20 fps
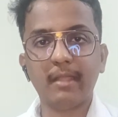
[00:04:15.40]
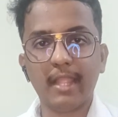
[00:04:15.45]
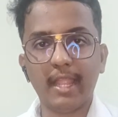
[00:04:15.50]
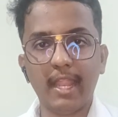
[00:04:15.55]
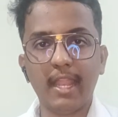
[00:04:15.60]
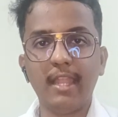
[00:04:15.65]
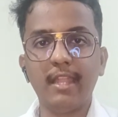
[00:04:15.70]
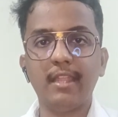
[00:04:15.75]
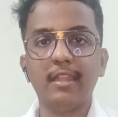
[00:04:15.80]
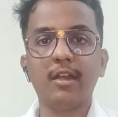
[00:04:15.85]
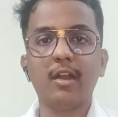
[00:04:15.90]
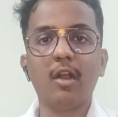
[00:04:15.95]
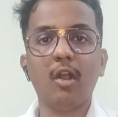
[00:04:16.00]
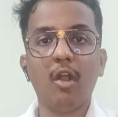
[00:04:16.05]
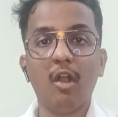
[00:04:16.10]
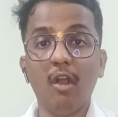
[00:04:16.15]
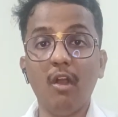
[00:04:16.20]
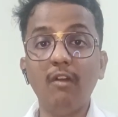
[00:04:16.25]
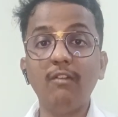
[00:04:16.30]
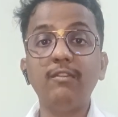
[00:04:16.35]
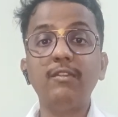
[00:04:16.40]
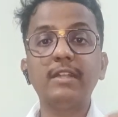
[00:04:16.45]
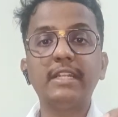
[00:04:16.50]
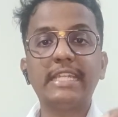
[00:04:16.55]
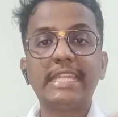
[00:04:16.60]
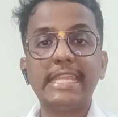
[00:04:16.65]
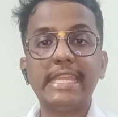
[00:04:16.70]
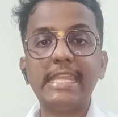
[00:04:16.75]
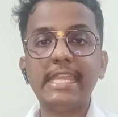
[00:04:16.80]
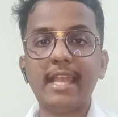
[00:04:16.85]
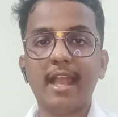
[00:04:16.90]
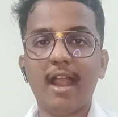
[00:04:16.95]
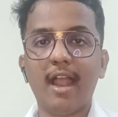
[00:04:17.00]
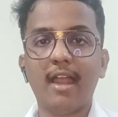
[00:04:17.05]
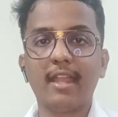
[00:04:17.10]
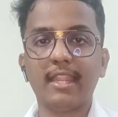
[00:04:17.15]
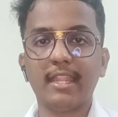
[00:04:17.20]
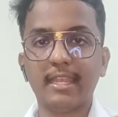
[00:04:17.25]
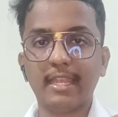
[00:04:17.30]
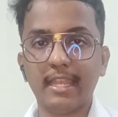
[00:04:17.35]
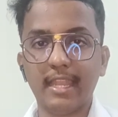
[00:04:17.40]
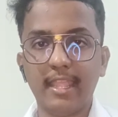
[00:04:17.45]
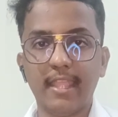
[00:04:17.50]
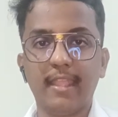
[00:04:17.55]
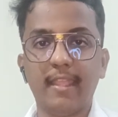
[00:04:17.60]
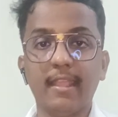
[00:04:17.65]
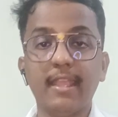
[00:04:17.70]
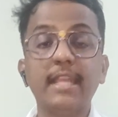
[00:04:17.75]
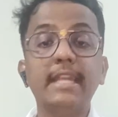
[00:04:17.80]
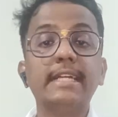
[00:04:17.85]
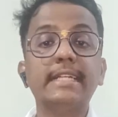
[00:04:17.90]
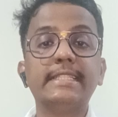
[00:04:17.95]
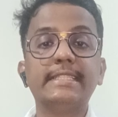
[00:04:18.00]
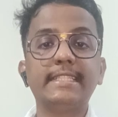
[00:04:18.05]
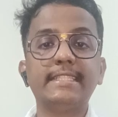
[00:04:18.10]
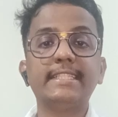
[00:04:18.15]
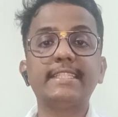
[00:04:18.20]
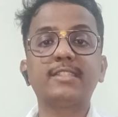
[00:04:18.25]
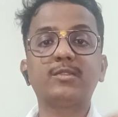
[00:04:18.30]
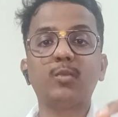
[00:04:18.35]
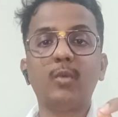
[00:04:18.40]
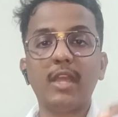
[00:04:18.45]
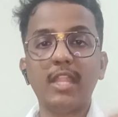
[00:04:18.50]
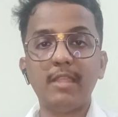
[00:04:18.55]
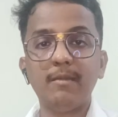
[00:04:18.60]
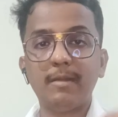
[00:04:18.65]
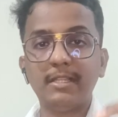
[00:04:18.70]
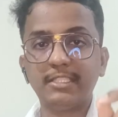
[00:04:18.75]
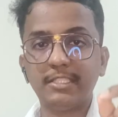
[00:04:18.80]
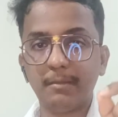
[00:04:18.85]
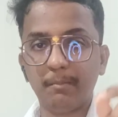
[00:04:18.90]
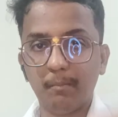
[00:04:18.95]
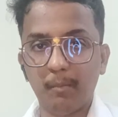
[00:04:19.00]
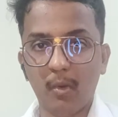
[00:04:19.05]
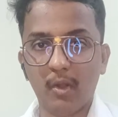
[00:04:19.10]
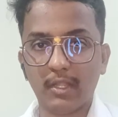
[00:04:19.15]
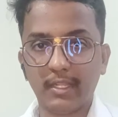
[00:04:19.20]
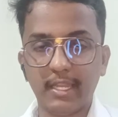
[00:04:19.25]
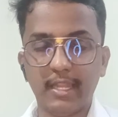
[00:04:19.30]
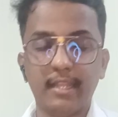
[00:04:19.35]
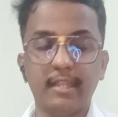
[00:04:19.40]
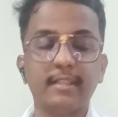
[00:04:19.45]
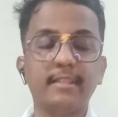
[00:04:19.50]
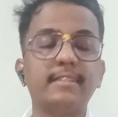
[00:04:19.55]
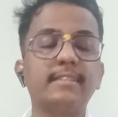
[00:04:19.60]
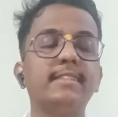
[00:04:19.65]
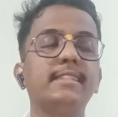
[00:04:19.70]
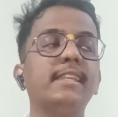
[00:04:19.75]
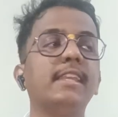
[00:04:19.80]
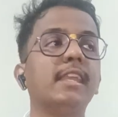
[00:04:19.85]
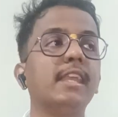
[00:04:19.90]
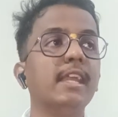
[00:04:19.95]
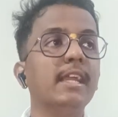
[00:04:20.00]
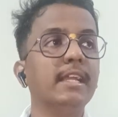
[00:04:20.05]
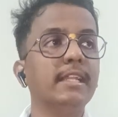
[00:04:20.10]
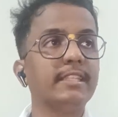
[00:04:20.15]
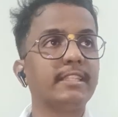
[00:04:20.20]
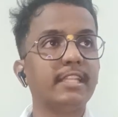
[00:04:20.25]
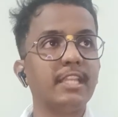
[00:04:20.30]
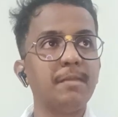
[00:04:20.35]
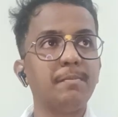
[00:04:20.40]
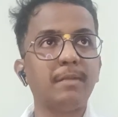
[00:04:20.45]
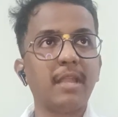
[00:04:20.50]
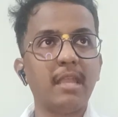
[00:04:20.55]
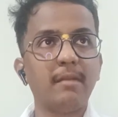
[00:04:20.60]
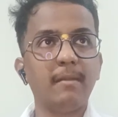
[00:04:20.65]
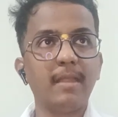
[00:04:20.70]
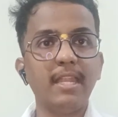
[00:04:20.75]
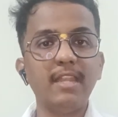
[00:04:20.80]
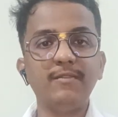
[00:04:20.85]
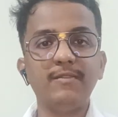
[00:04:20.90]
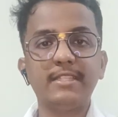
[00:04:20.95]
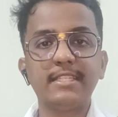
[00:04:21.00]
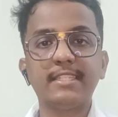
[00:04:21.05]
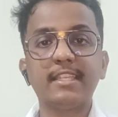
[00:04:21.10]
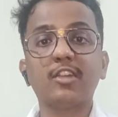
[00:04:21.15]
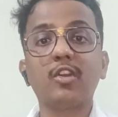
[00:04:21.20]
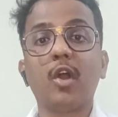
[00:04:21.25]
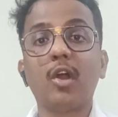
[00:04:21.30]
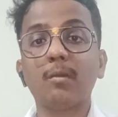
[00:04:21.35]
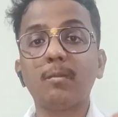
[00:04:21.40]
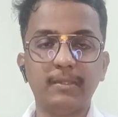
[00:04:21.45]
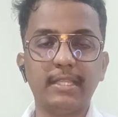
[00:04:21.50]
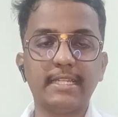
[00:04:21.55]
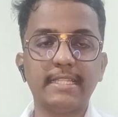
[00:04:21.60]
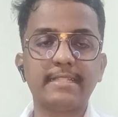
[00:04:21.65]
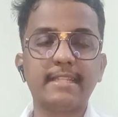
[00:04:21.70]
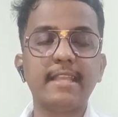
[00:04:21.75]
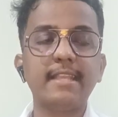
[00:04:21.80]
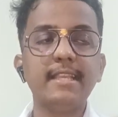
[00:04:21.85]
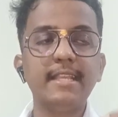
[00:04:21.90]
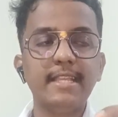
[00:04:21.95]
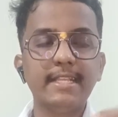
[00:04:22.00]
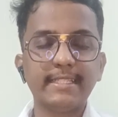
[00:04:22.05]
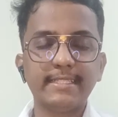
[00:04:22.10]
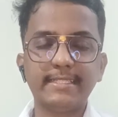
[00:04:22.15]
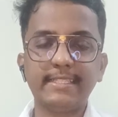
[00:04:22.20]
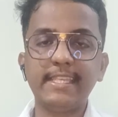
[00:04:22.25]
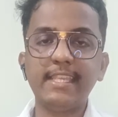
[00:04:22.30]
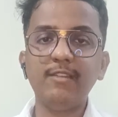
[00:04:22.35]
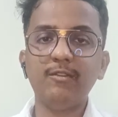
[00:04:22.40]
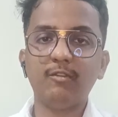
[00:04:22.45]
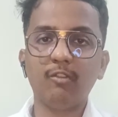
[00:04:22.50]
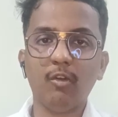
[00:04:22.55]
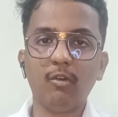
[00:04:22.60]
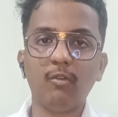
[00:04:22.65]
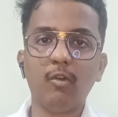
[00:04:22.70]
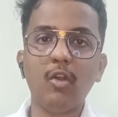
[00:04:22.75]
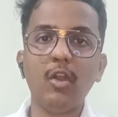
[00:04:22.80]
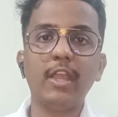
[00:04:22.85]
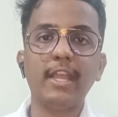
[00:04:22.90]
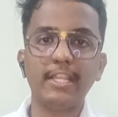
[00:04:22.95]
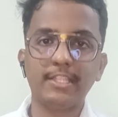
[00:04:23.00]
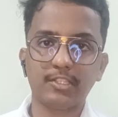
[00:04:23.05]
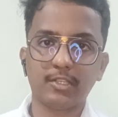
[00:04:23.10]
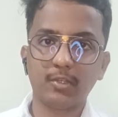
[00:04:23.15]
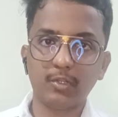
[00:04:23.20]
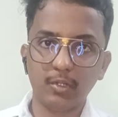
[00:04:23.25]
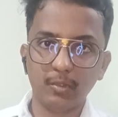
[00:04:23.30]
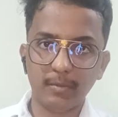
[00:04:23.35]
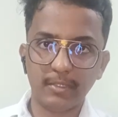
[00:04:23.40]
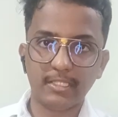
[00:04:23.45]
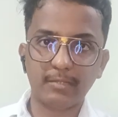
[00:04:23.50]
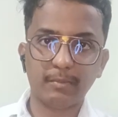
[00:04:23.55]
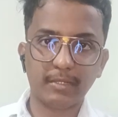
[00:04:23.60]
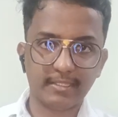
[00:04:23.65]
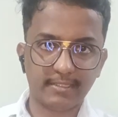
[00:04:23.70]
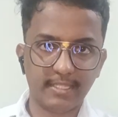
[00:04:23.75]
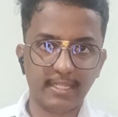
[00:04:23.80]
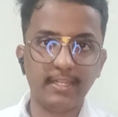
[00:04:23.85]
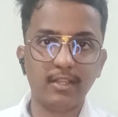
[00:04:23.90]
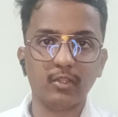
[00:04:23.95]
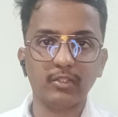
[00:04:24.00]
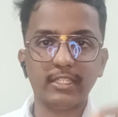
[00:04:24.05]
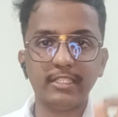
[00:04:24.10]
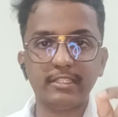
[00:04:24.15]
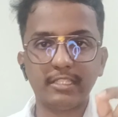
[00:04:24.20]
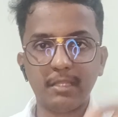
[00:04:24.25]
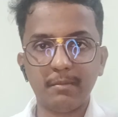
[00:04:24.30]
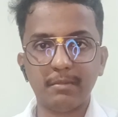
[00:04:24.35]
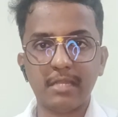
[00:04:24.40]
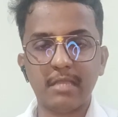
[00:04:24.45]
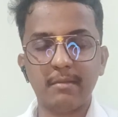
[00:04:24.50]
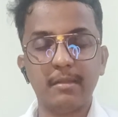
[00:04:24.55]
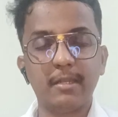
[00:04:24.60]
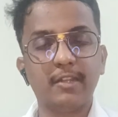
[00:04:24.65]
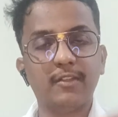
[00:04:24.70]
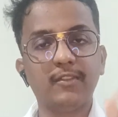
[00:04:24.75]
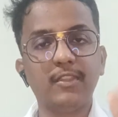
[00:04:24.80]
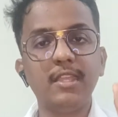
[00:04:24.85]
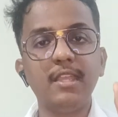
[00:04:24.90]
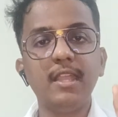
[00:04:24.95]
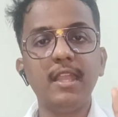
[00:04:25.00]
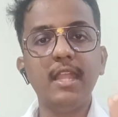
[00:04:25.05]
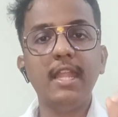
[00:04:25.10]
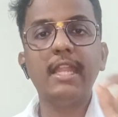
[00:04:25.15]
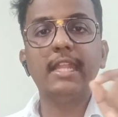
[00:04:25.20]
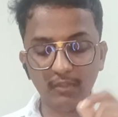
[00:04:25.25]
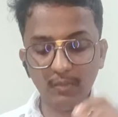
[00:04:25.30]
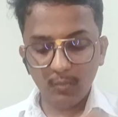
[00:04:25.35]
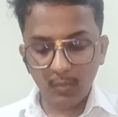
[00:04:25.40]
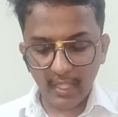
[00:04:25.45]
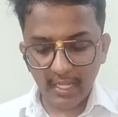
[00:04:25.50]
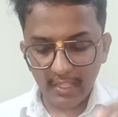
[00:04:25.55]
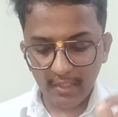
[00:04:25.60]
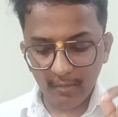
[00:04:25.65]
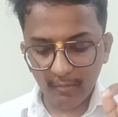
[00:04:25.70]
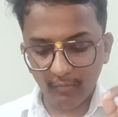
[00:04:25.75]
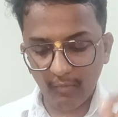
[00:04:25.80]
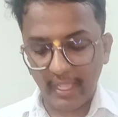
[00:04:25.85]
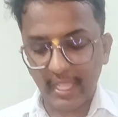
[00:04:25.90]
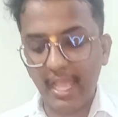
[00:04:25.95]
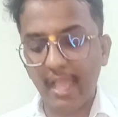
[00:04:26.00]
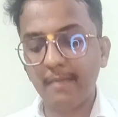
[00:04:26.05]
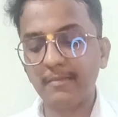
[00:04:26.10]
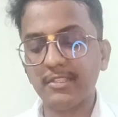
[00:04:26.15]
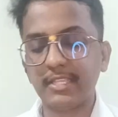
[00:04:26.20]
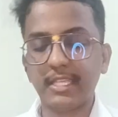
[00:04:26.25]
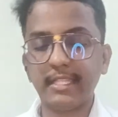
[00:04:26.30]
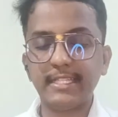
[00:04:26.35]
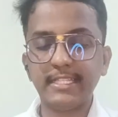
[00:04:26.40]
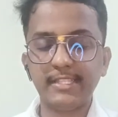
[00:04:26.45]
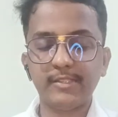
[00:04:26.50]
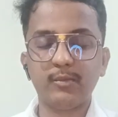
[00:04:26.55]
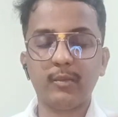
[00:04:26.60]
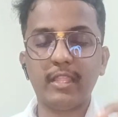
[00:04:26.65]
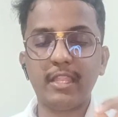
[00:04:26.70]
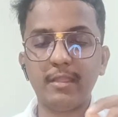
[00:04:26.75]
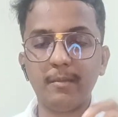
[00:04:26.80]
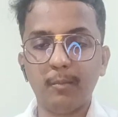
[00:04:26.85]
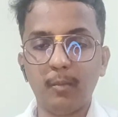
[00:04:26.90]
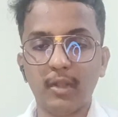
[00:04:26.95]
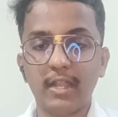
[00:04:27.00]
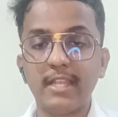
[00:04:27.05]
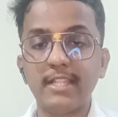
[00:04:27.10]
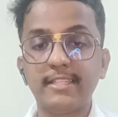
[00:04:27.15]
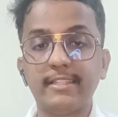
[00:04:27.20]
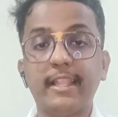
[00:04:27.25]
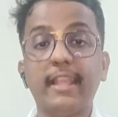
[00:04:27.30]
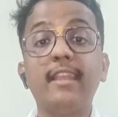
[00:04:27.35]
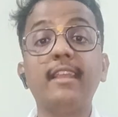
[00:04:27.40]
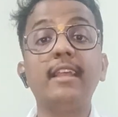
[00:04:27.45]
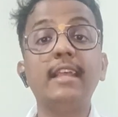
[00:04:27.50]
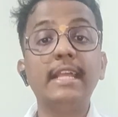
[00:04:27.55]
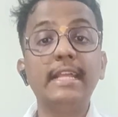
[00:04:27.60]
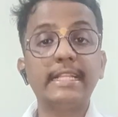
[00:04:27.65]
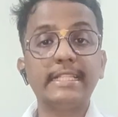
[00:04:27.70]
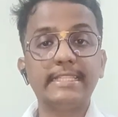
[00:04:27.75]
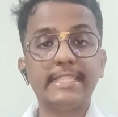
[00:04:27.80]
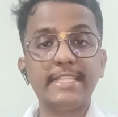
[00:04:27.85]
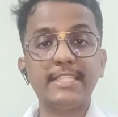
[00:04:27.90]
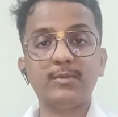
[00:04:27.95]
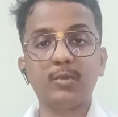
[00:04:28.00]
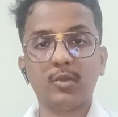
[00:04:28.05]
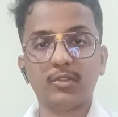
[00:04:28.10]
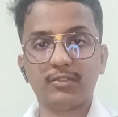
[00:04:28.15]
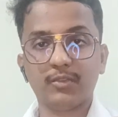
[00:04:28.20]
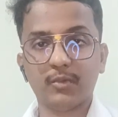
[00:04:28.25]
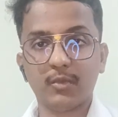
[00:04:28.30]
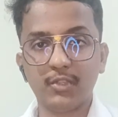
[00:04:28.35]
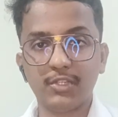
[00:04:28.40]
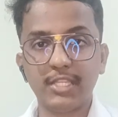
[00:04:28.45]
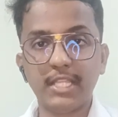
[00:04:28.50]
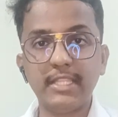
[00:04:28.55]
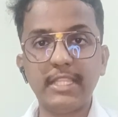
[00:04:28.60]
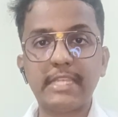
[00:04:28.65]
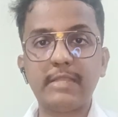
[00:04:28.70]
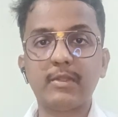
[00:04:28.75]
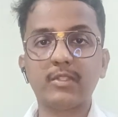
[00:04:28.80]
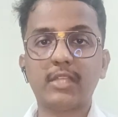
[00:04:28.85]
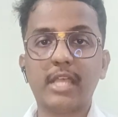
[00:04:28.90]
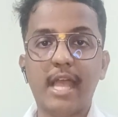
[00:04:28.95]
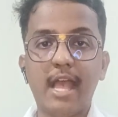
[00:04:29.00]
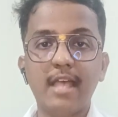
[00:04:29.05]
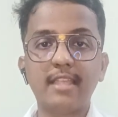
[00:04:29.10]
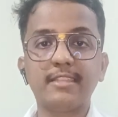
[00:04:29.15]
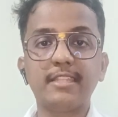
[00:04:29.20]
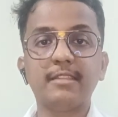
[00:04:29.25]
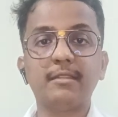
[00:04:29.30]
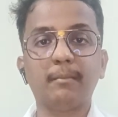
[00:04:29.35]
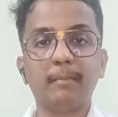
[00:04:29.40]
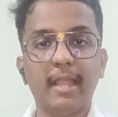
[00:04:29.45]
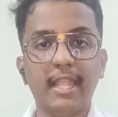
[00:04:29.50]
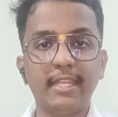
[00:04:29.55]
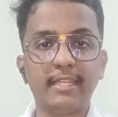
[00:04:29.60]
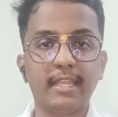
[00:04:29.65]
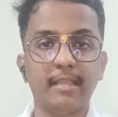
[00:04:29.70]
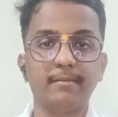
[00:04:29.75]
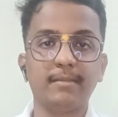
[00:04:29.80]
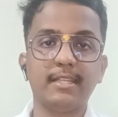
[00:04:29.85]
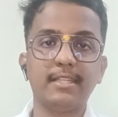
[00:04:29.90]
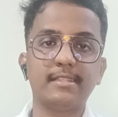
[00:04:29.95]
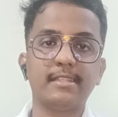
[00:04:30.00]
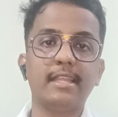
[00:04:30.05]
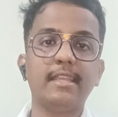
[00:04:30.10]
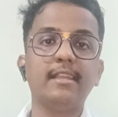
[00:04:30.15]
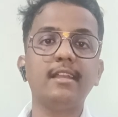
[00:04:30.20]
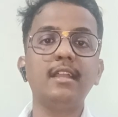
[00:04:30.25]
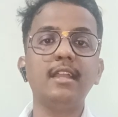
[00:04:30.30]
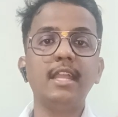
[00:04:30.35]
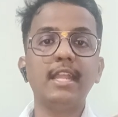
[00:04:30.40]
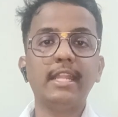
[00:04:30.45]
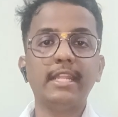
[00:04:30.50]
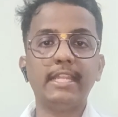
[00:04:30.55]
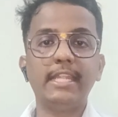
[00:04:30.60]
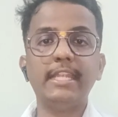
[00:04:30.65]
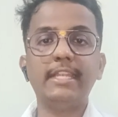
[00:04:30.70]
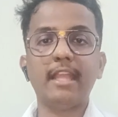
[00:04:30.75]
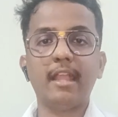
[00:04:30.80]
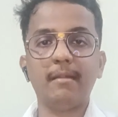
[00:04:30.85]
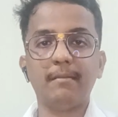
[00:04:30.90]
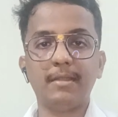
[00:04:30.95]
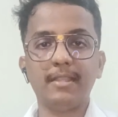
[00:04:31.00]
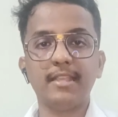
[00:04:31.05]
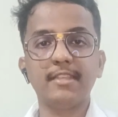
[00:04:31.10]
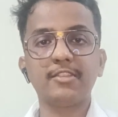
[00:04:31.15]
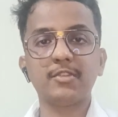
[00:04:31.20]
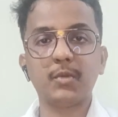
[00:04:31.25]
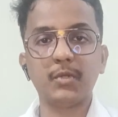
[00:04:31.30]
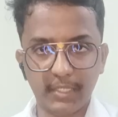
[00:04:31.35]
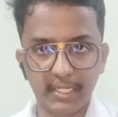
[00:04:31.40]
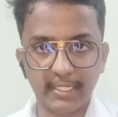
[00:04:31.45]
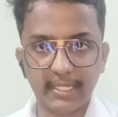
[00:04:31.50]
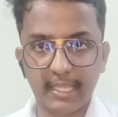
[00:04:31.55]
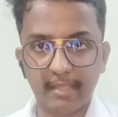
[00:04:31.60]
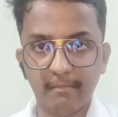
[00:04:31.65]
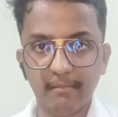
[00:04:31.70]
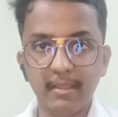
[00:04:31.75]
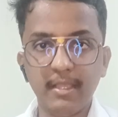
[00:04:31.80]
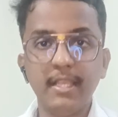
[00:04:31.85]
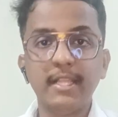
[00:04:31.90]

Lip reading: end of tRNA. This is very much important. See, 3' end, which is a card, that is like COOH group is present on the 3' end of the, one of the very, why I am saying this is very important is like, this was a question that was asked in the my time, that is like a NEET MDS 20 time.